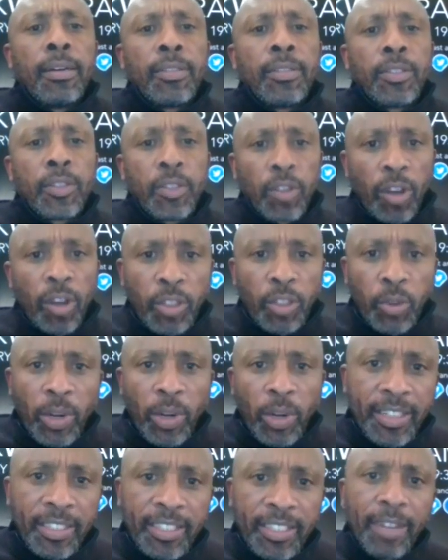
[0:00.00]

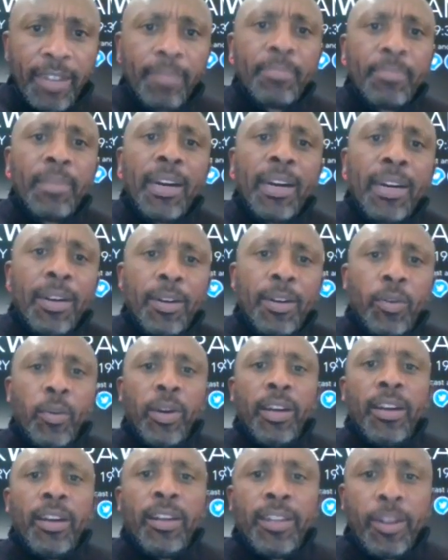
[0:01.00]
Zotwa and Temba
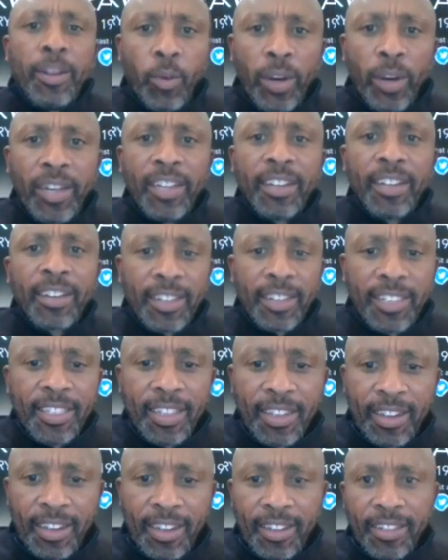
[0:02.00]
were at a wedding
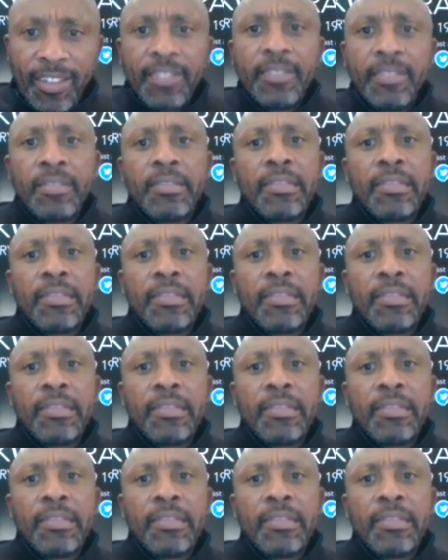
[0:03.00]
recently,